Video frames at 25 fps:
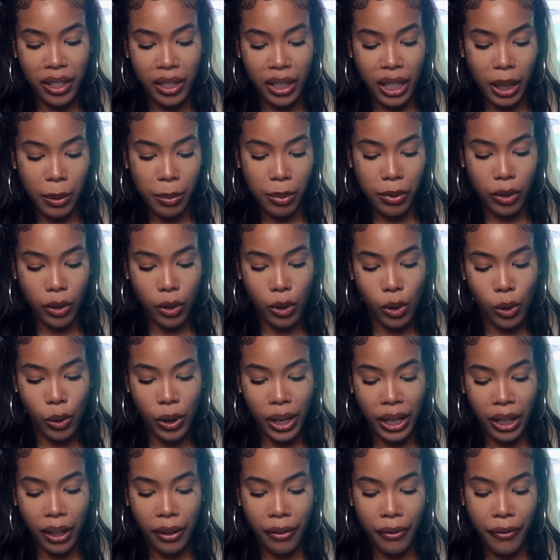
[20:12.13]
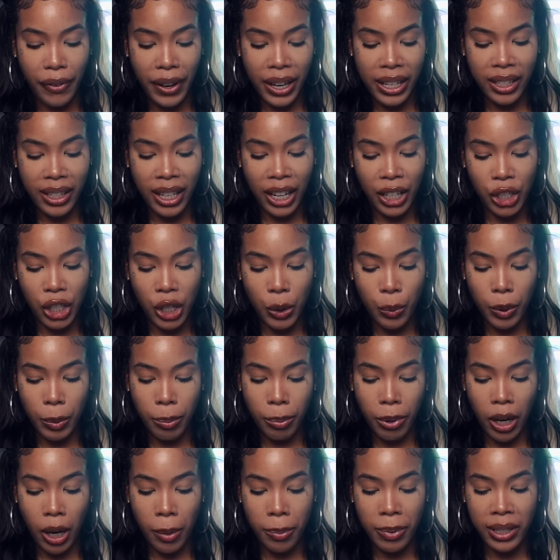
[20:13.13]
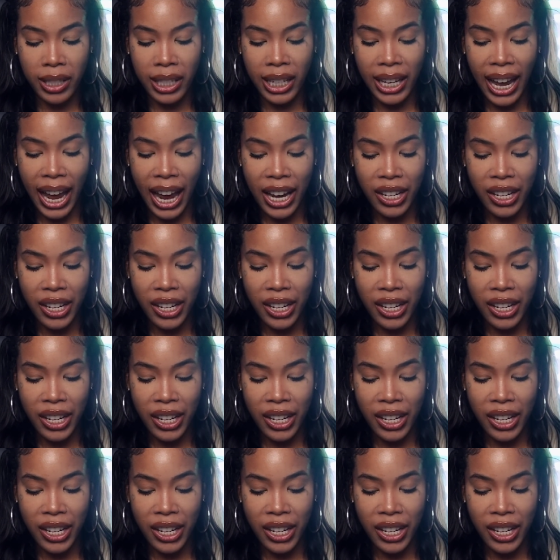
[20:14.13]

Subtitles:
skipped school, and confessed that she would purposely